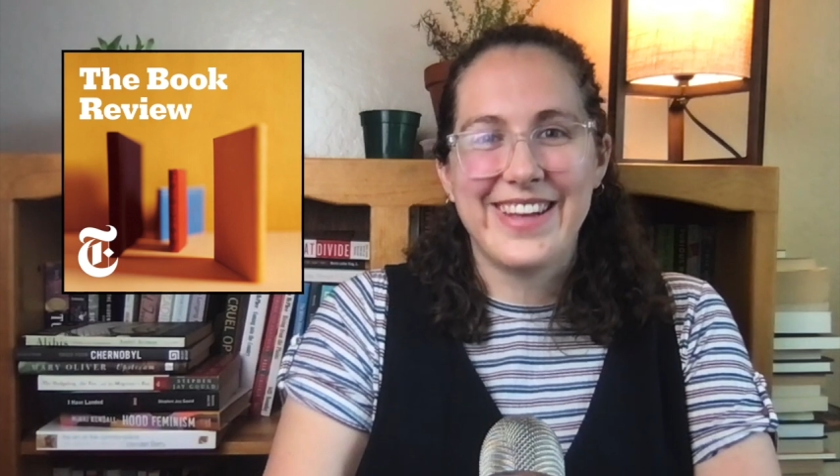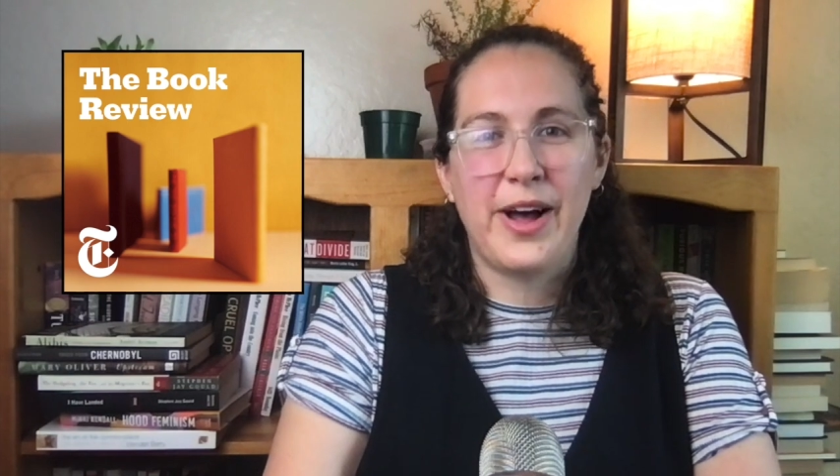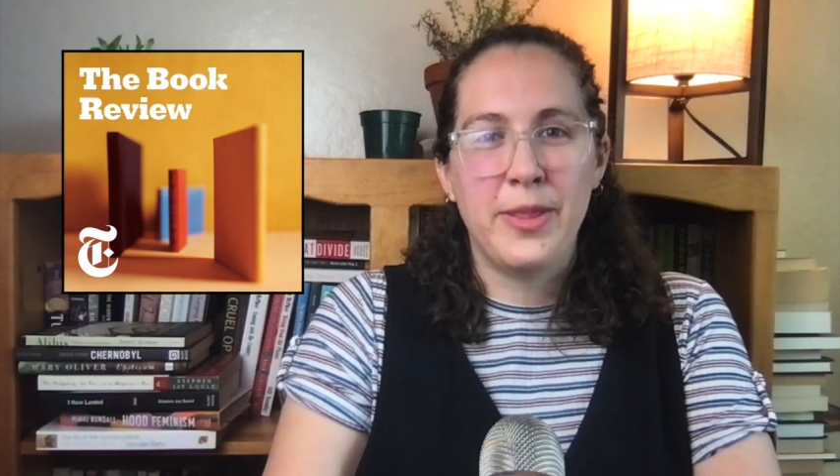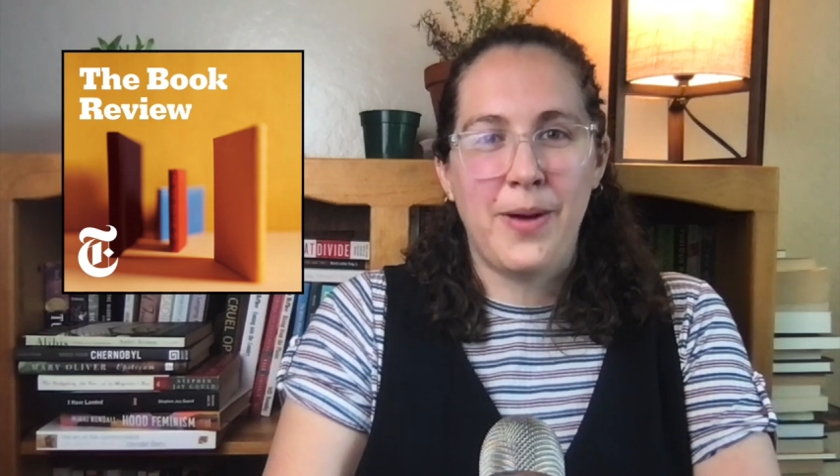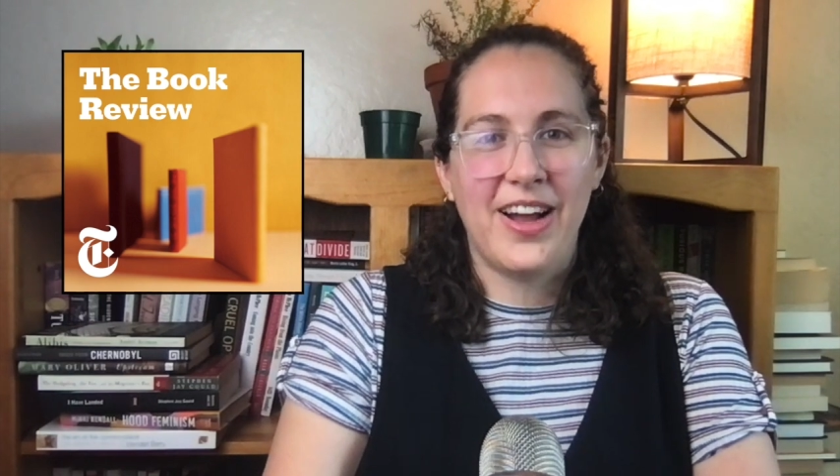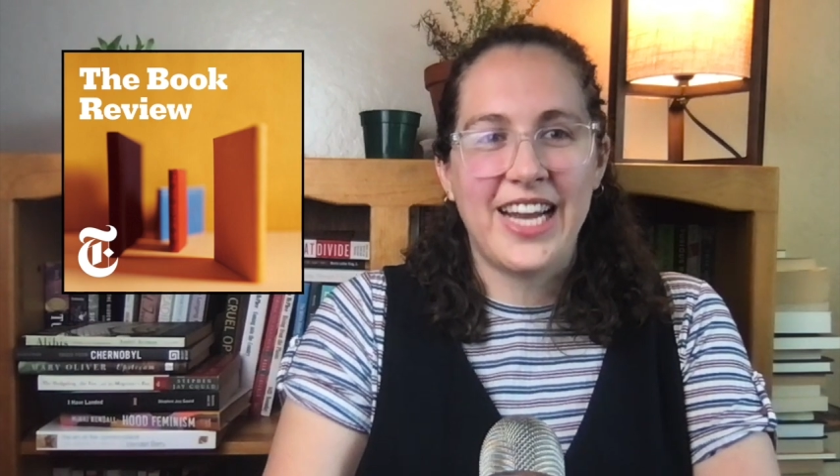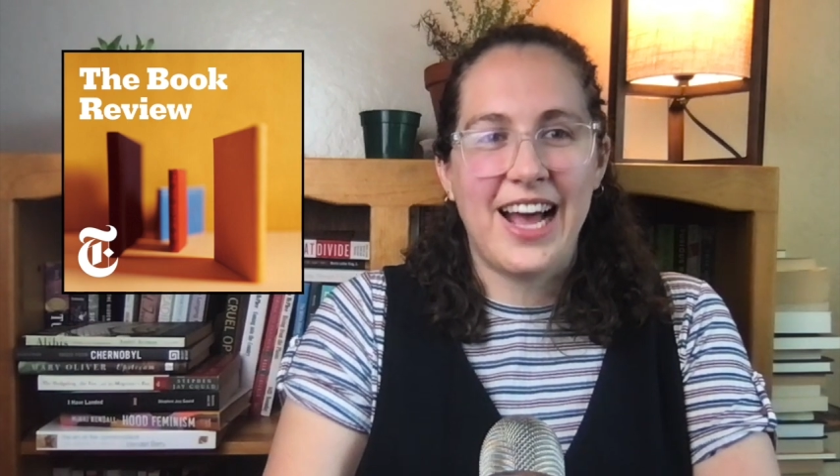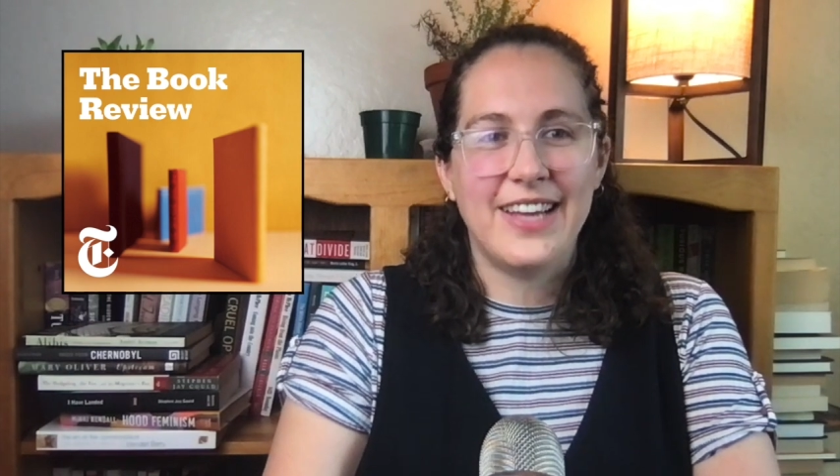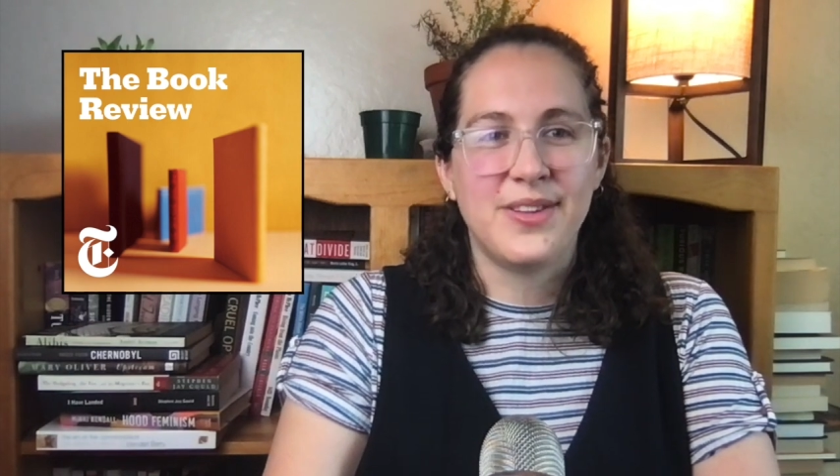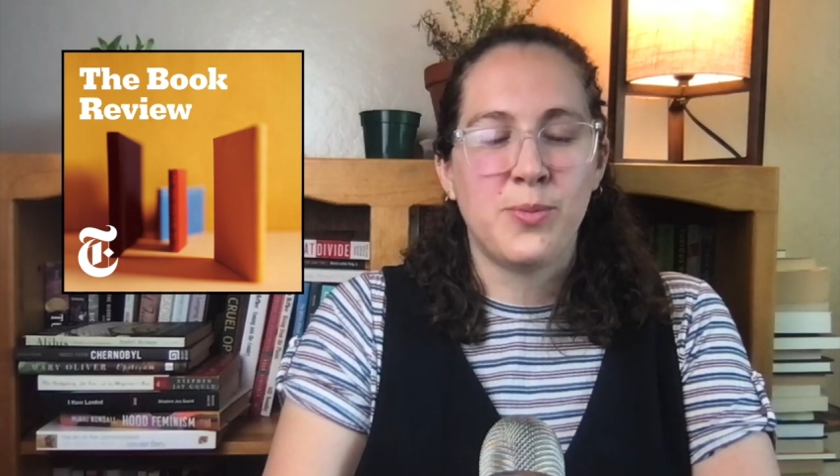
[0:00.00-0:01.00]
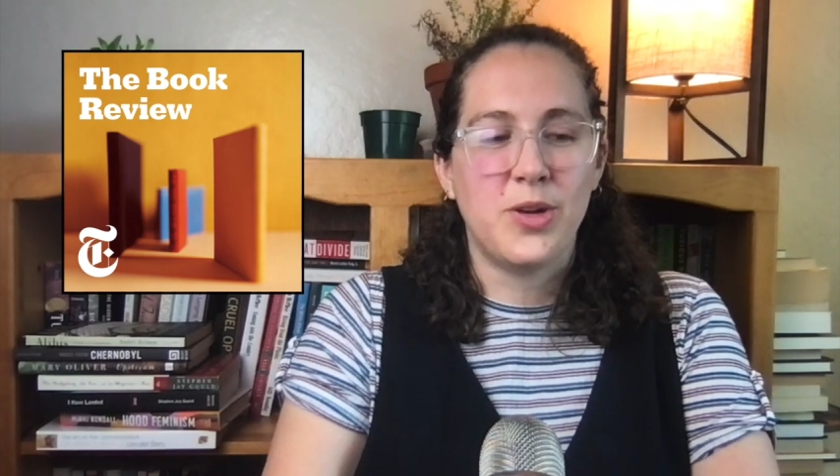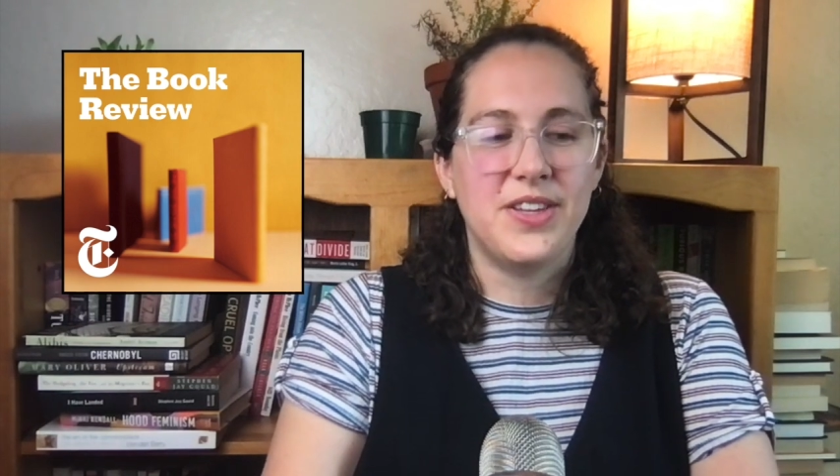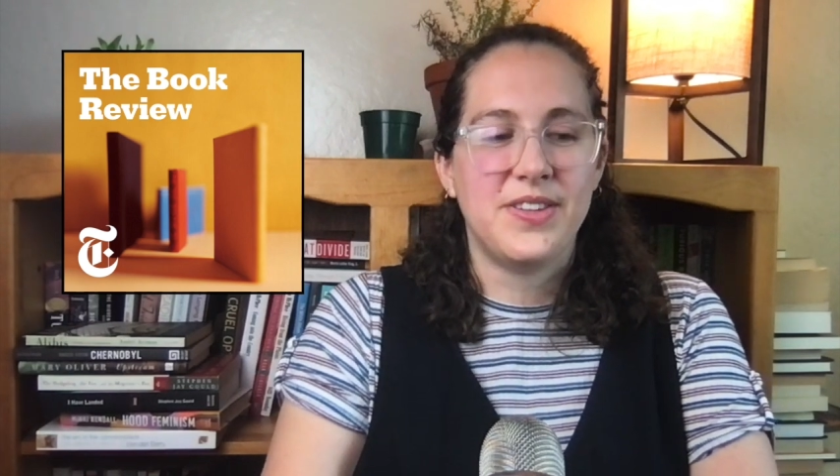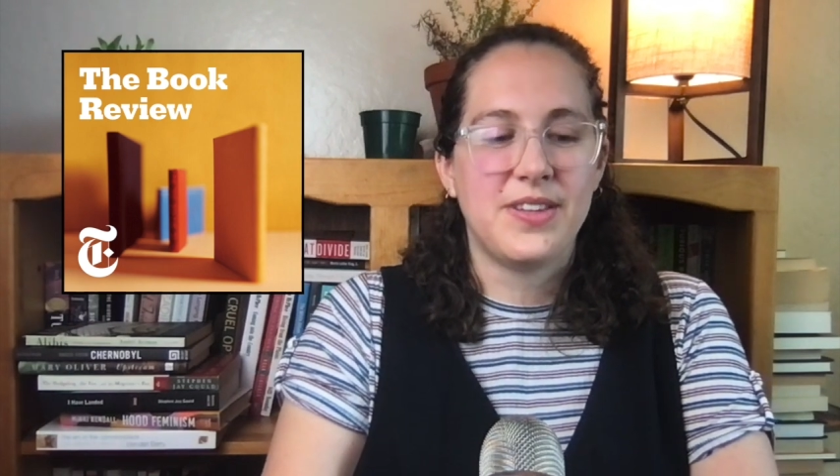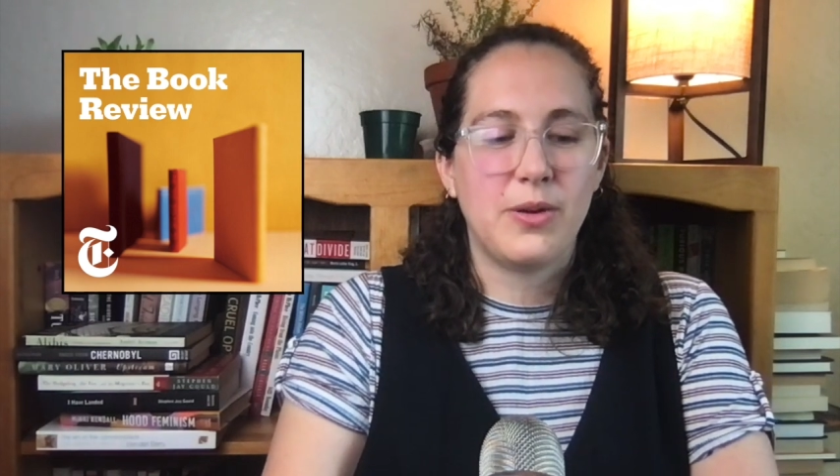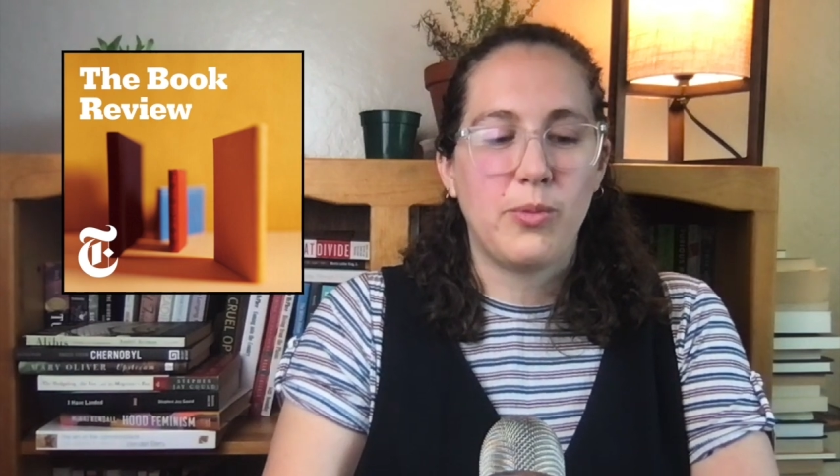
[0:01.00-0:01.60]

on the podcast was